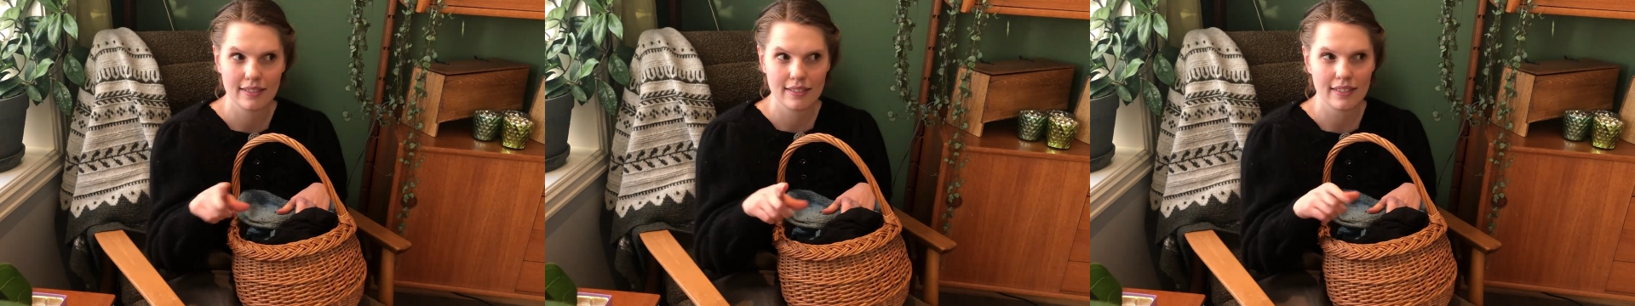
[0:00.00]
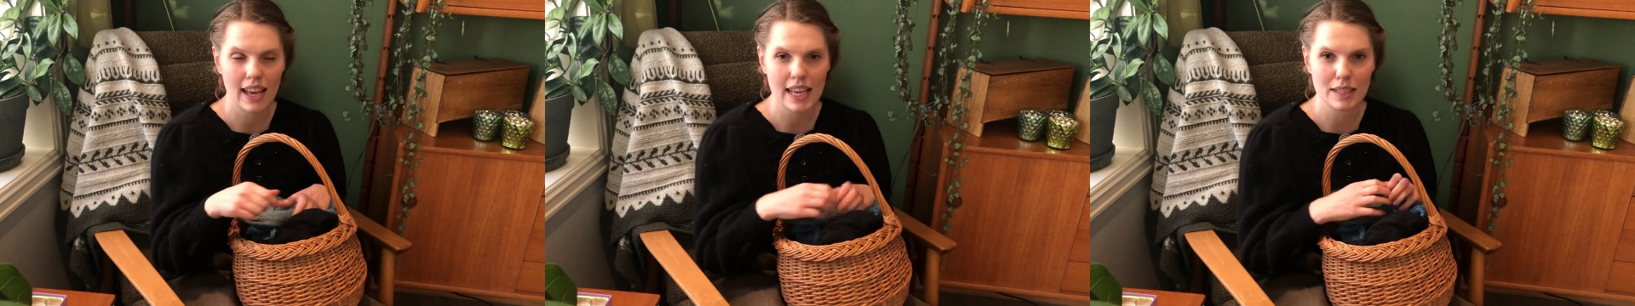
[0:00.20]

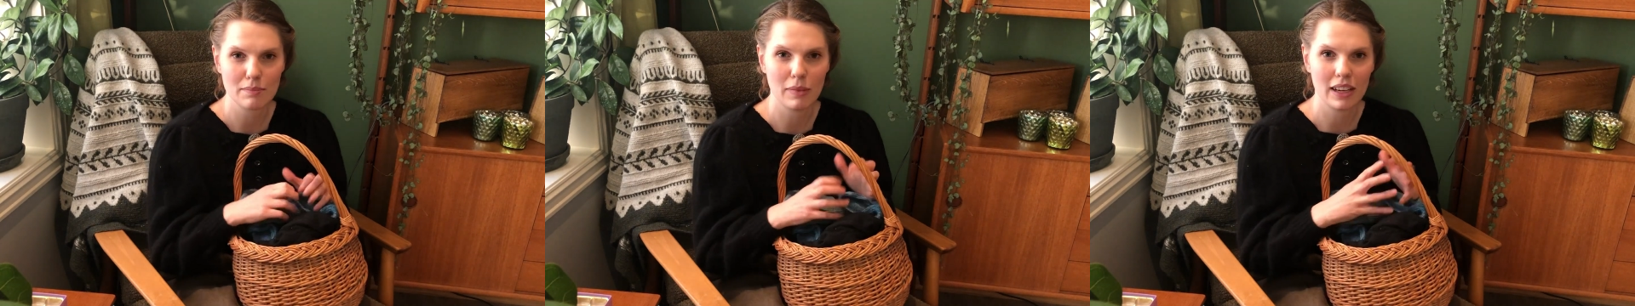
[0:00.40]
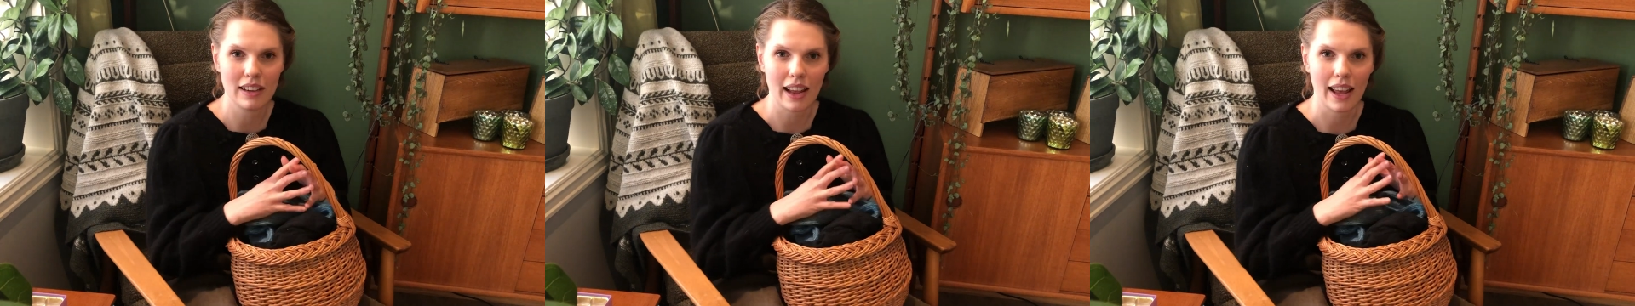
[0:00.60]
last
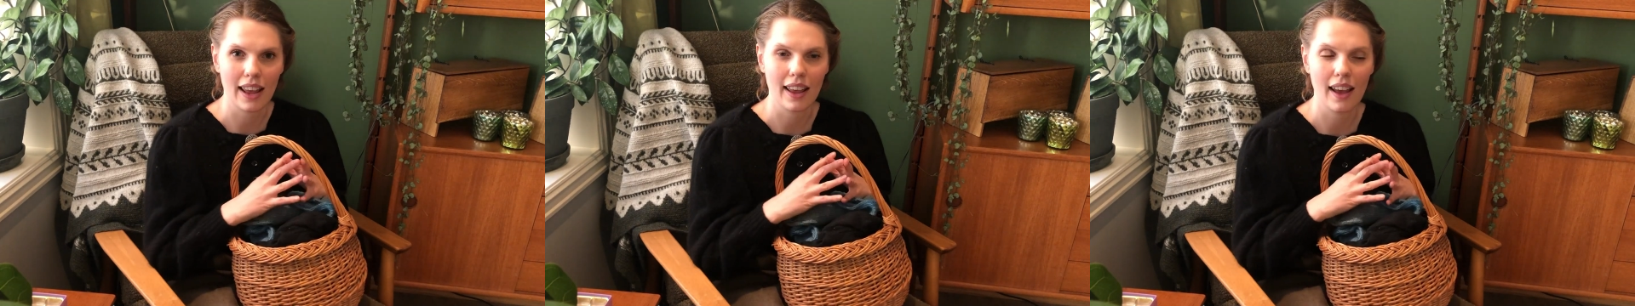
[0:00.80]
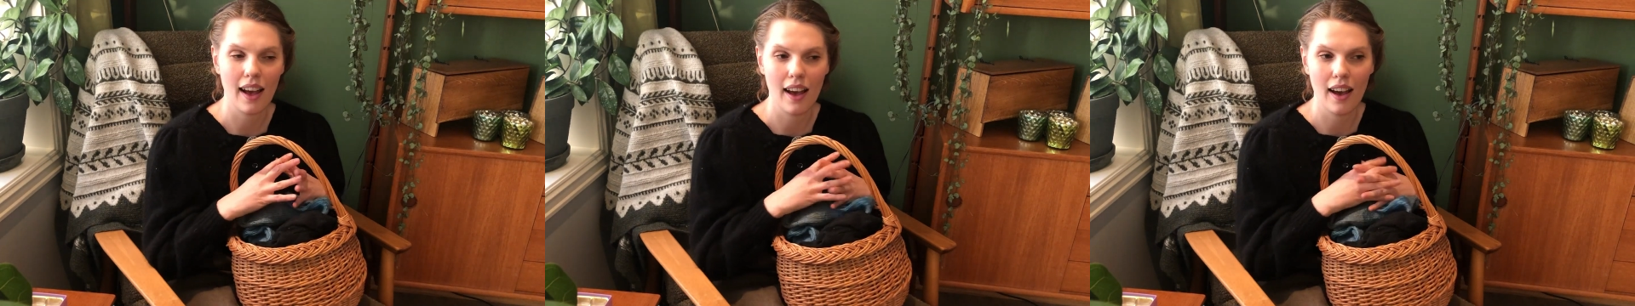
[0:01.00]

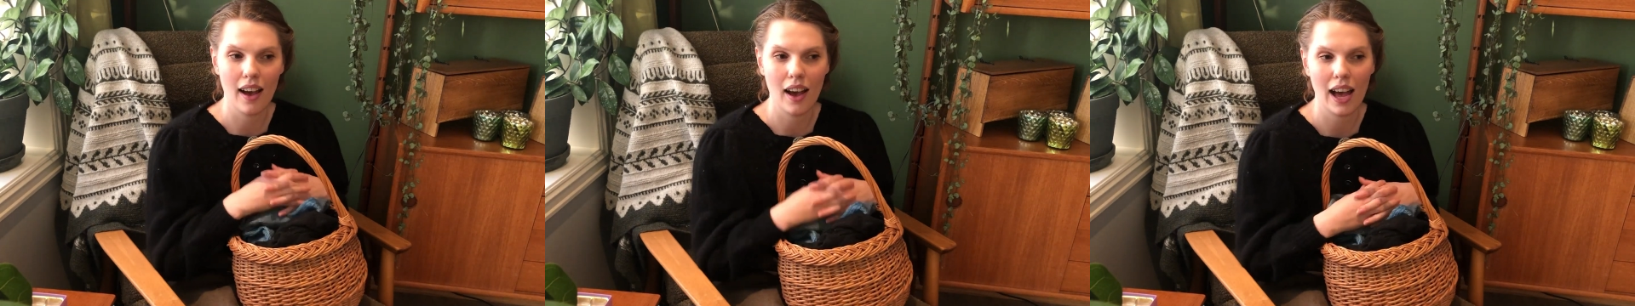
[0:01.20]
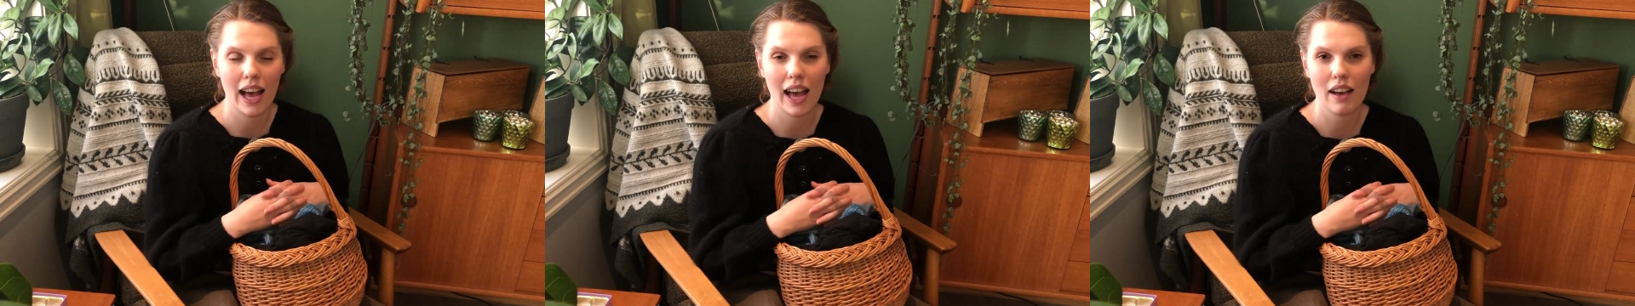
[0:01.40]
Monday,
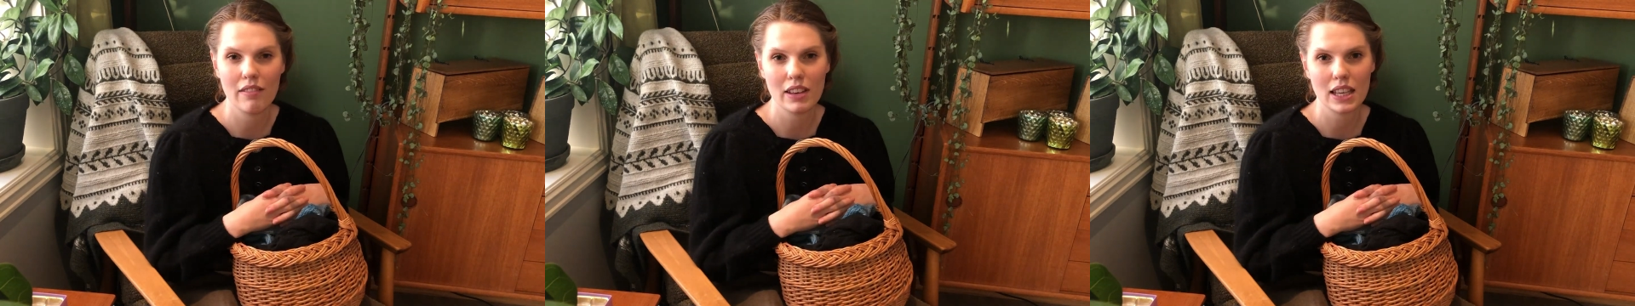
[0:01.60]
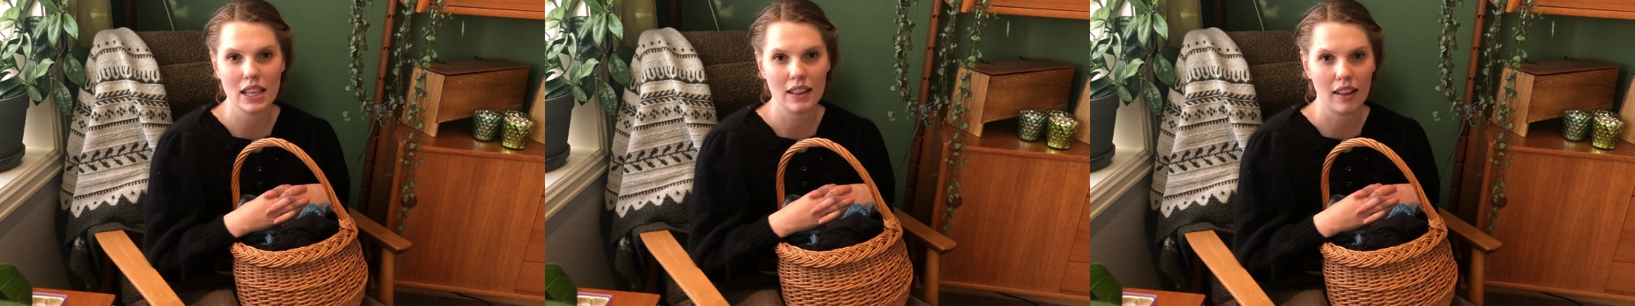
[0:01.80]

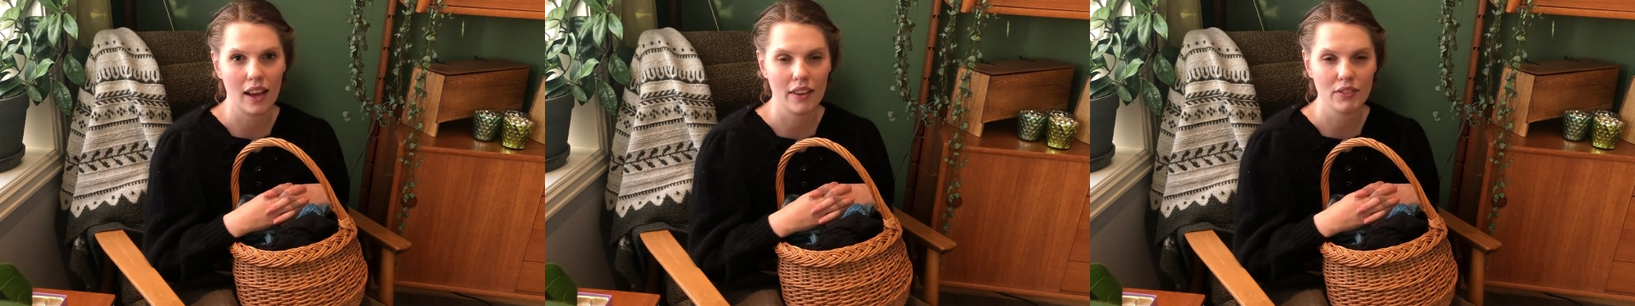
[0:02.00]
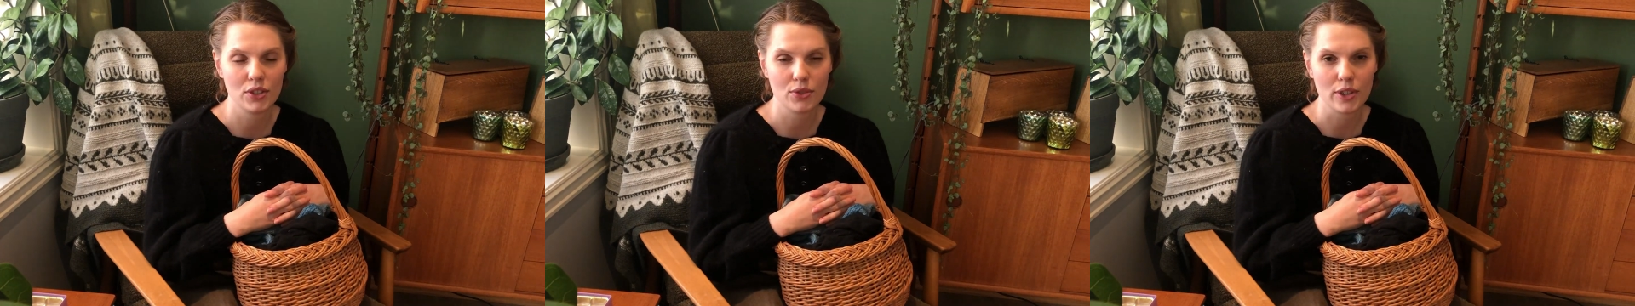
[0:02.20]
having a
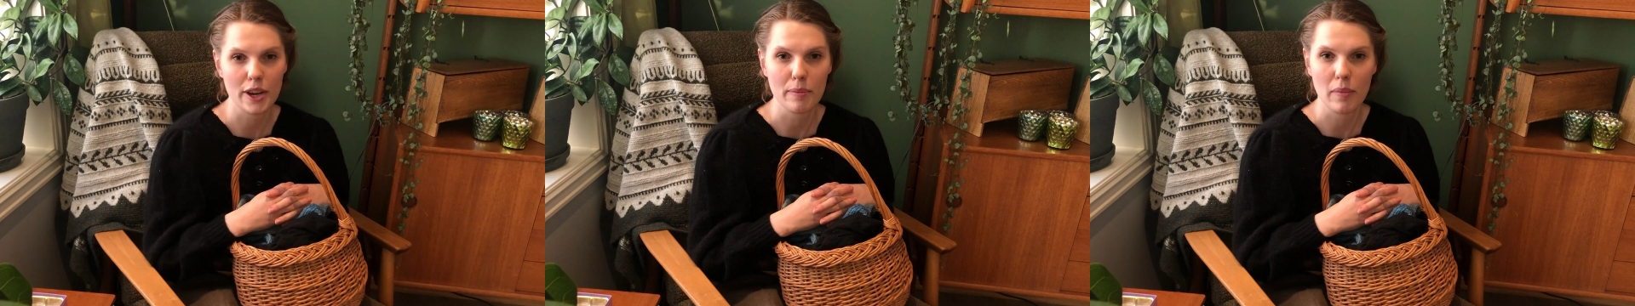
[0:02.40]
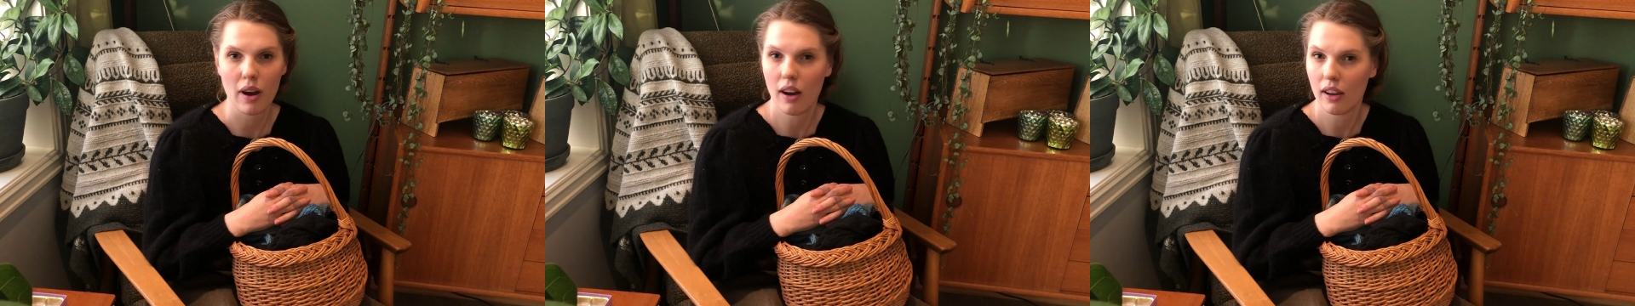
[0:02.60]
live
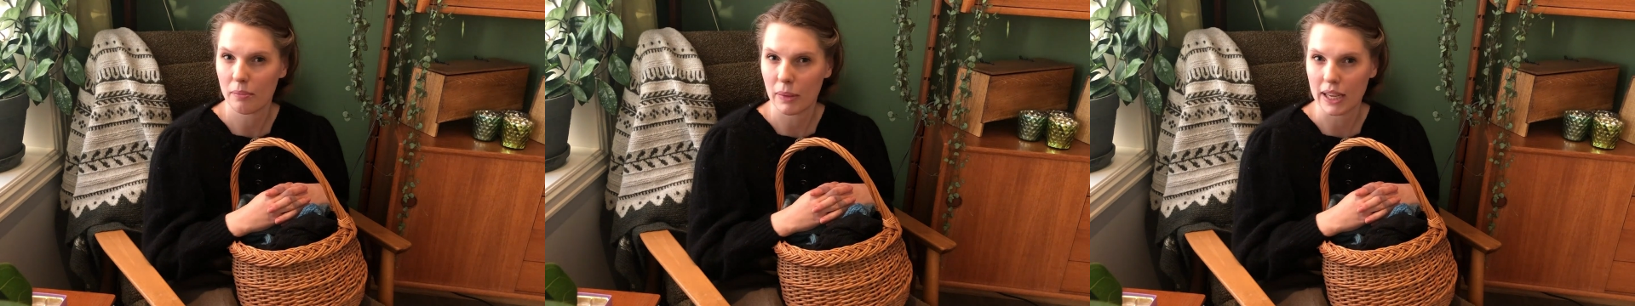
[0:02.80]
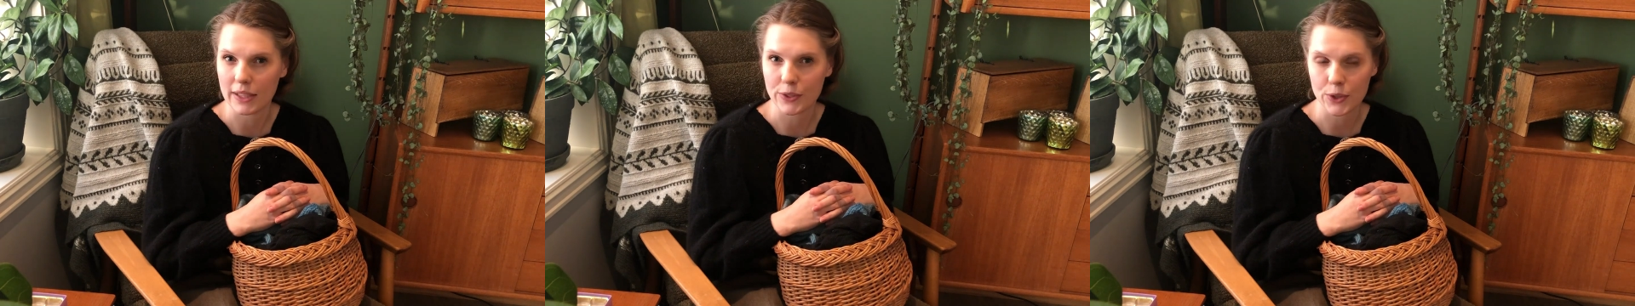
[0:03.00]
stream on
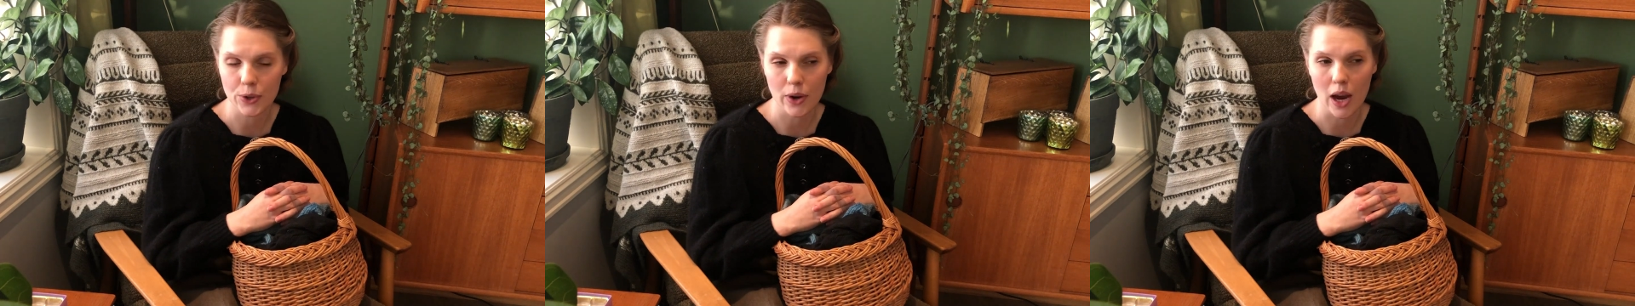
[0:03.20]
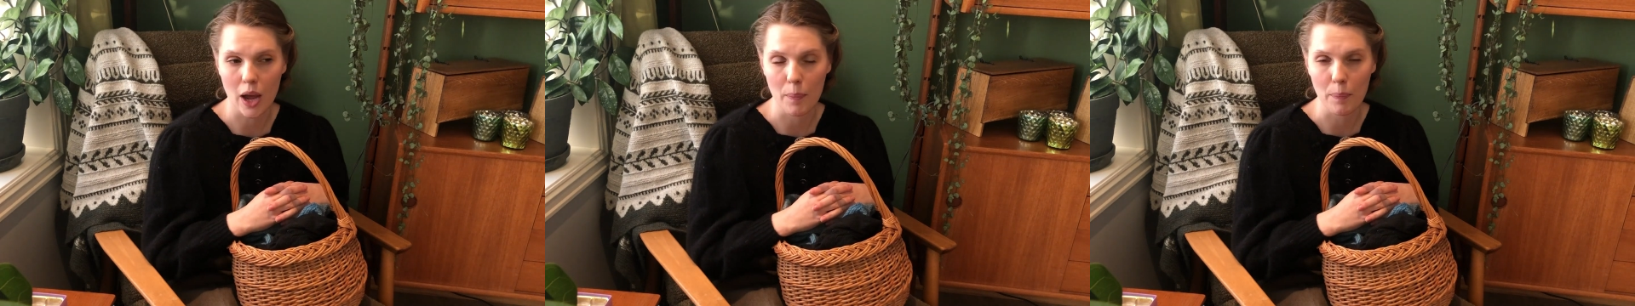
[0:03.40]
my
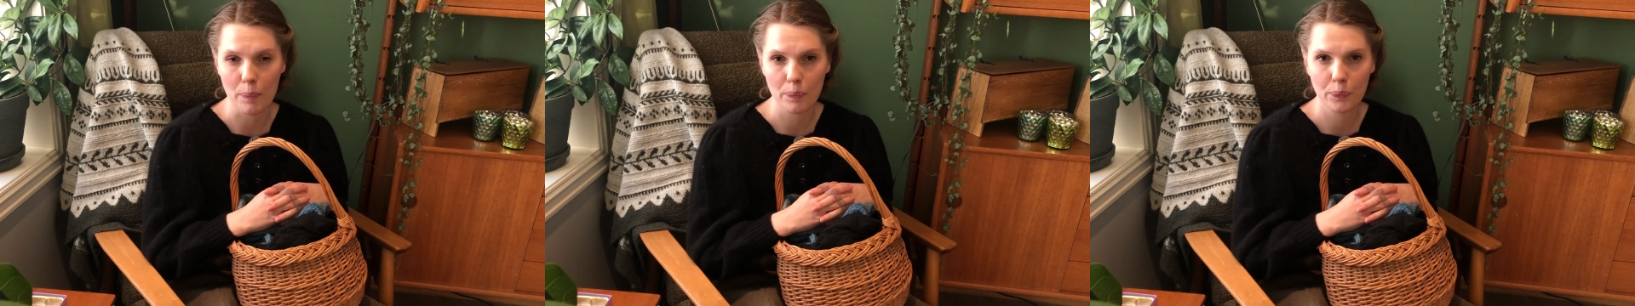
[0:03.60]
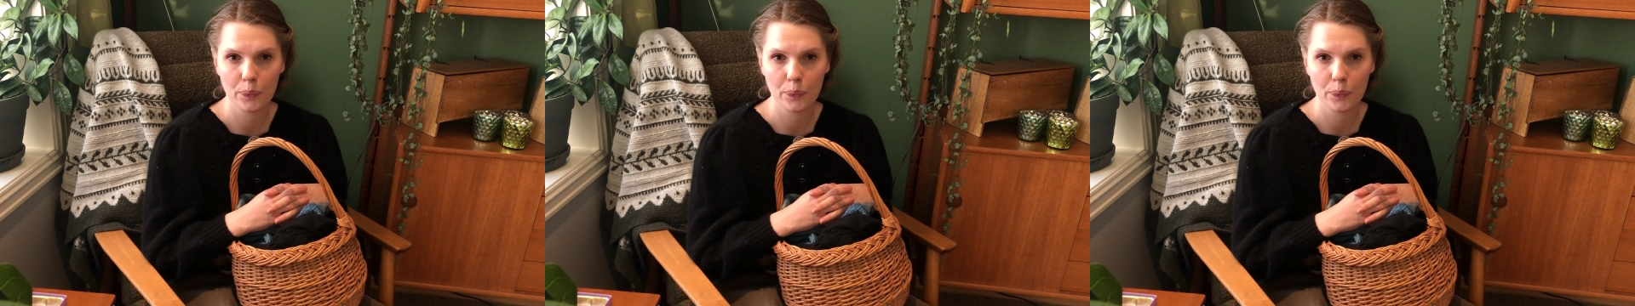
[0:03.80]
Instagram